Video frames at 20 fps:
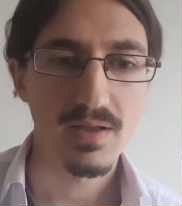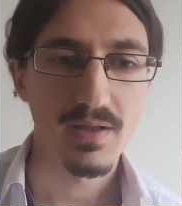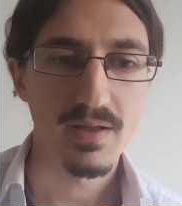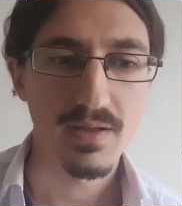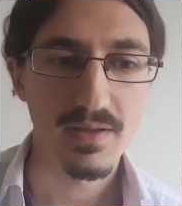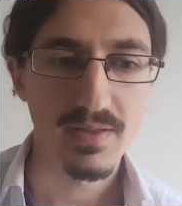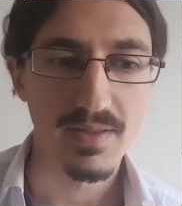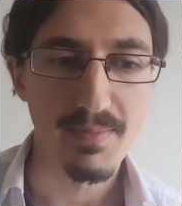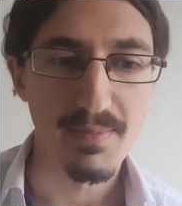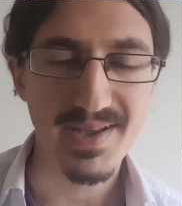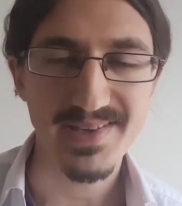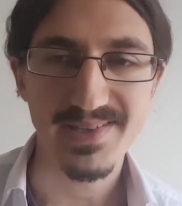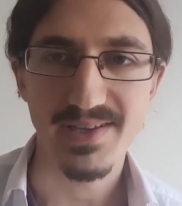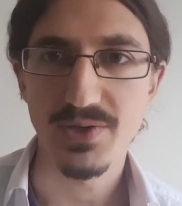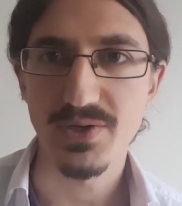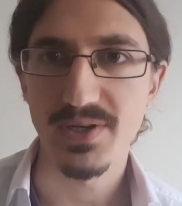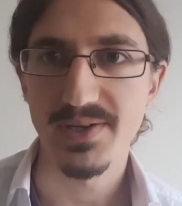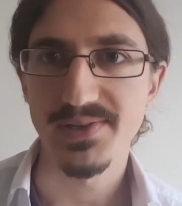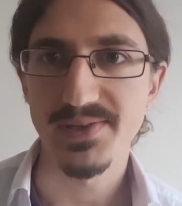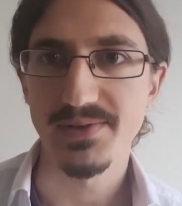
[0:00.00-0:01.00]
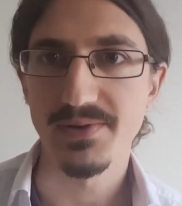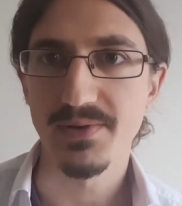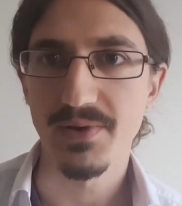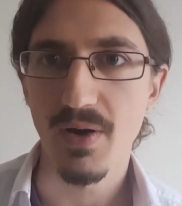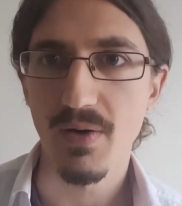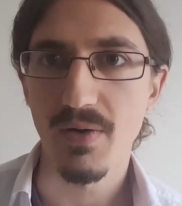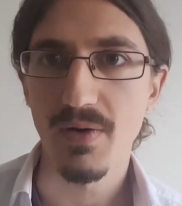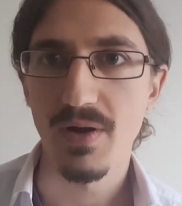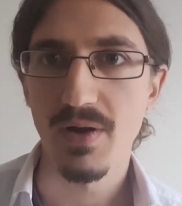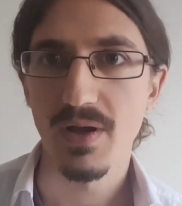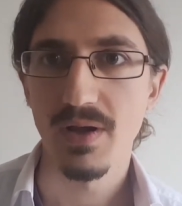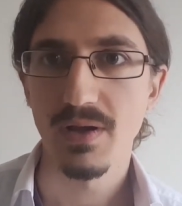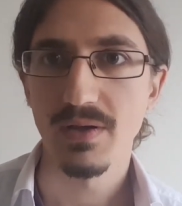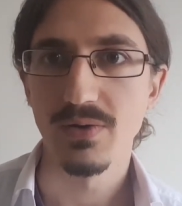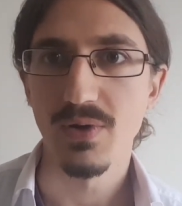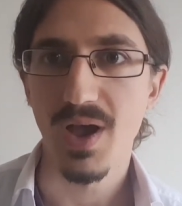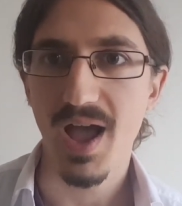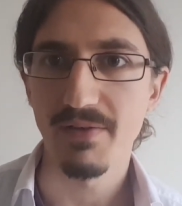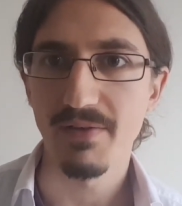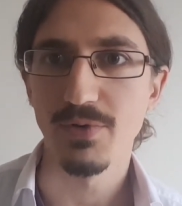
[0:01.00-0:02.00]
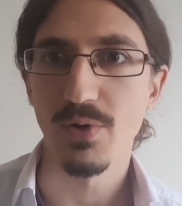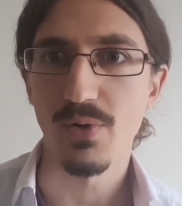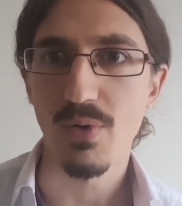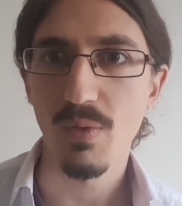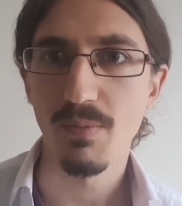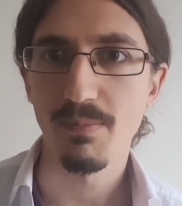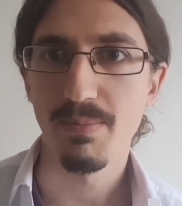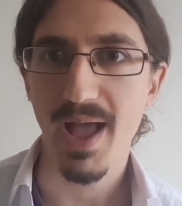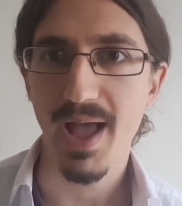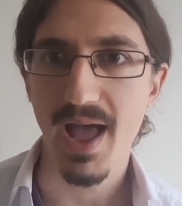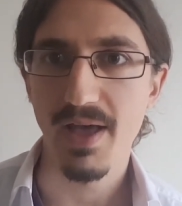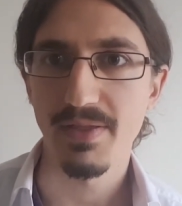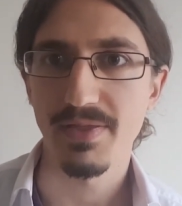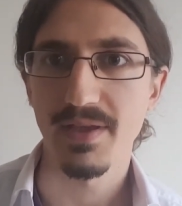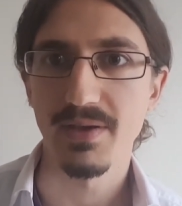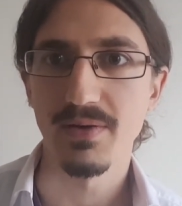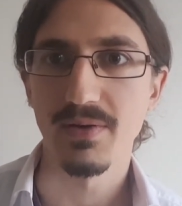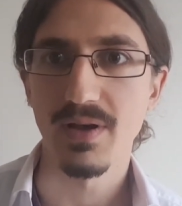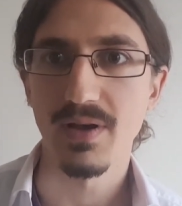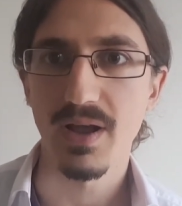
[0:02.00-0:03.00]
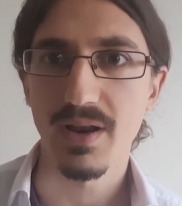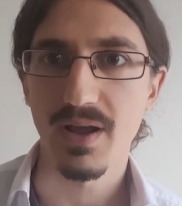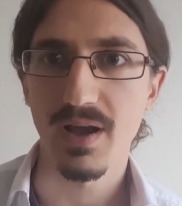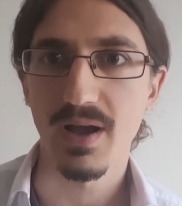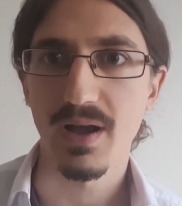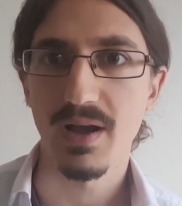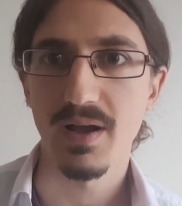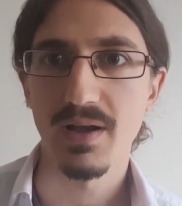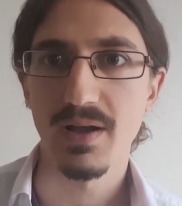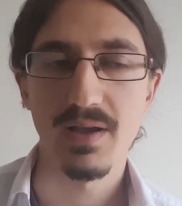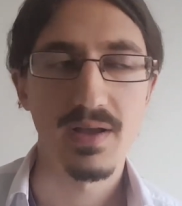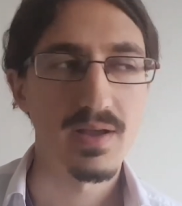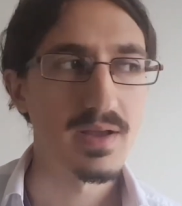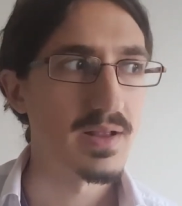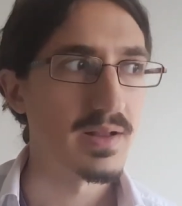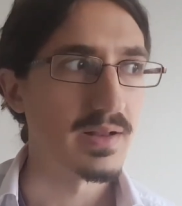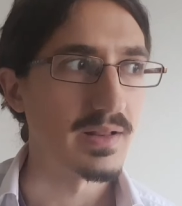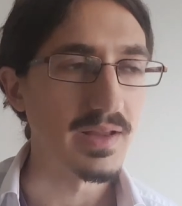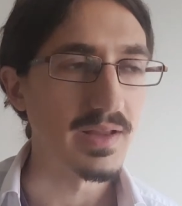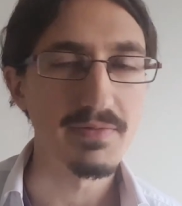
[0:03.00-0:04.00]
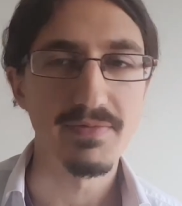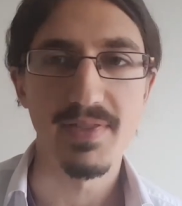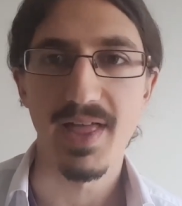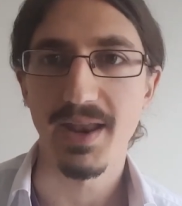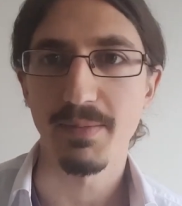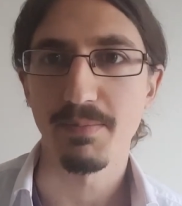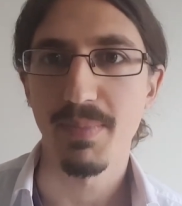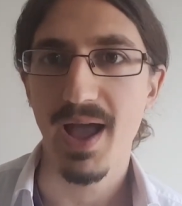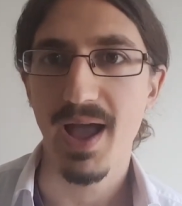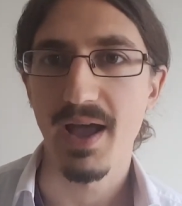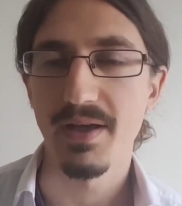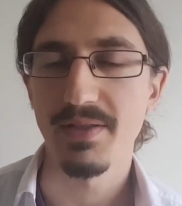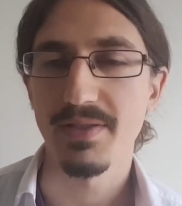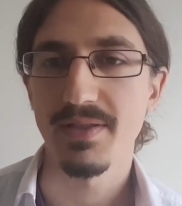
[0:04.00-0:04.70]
the message is, you have your own path and you gotta live that path.